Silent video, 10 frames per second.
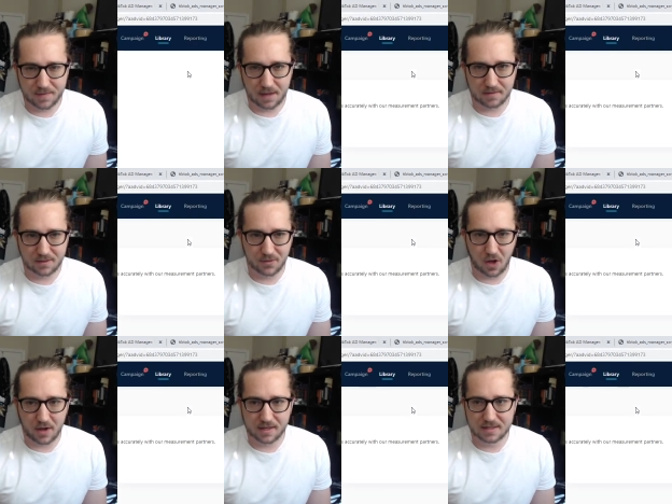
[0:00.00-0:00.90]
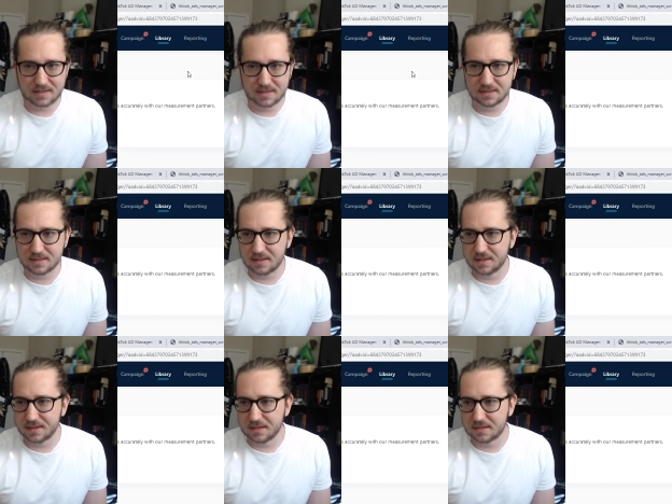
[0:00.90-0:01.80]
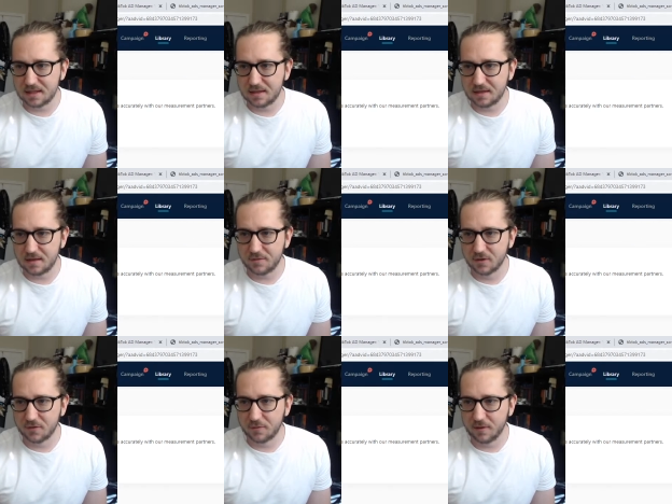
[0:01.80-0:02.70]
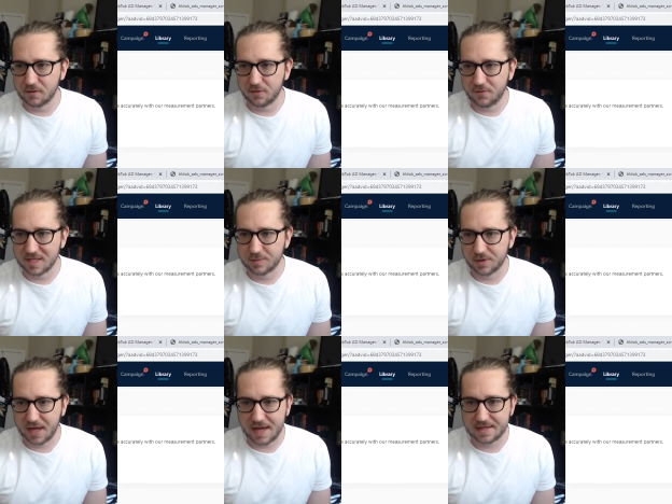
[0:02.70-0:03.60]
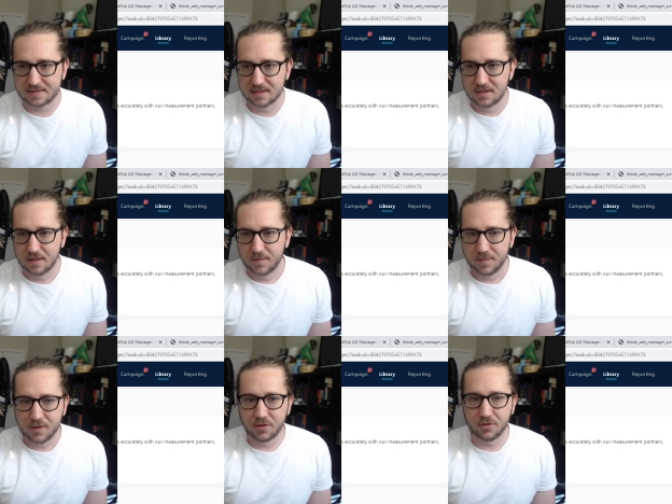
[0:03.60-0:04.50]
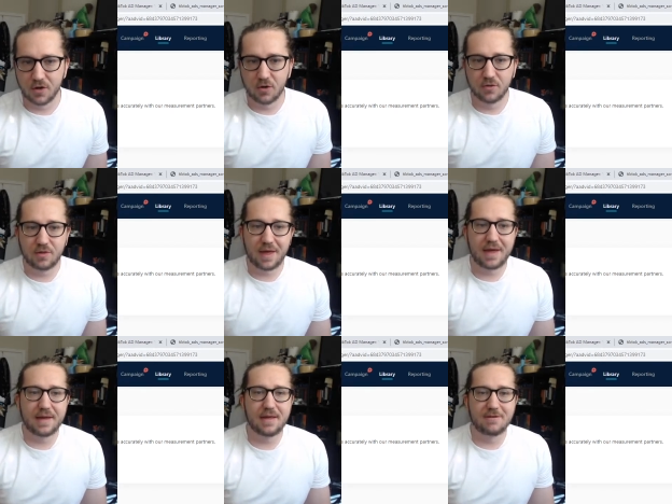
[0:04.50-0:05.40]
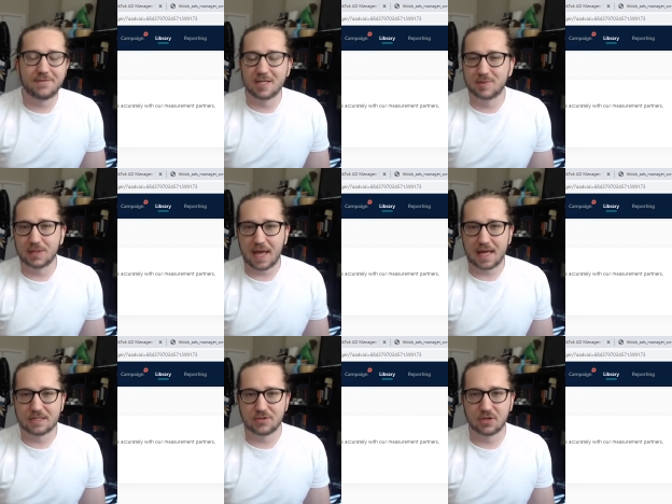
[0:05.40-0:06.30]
Now the thing with audiences is, if you're familiar with Facebook ads, you'll know that in Facebook ads you can